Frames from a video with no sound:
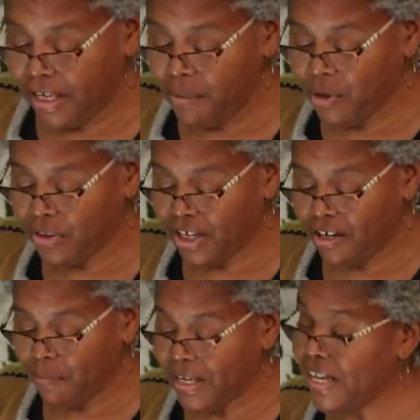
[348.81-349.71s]

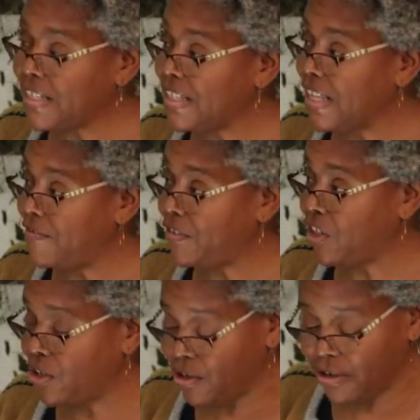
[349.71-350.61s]
chemotherapy has left
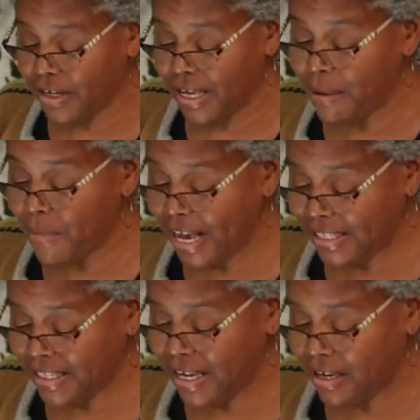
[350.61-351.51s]
her
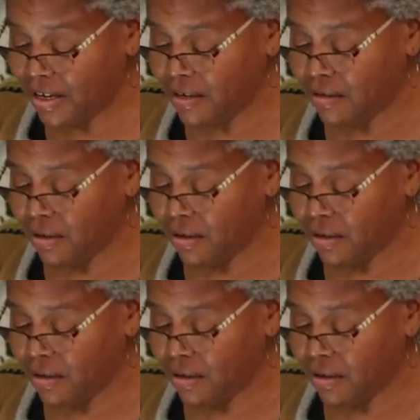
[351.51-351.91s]
emaciated.